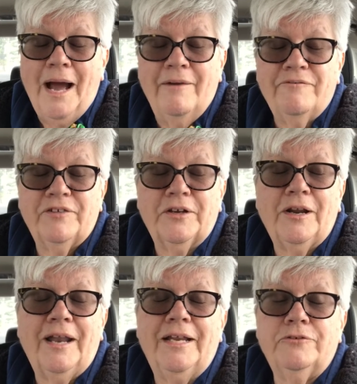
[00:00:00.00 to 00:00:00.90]
I figured
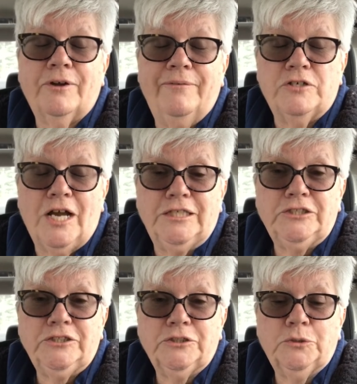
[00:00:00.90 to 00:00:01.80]
out I had to drive
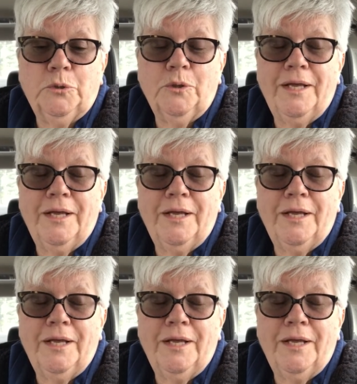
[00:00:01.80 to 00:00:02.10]
Josh to school.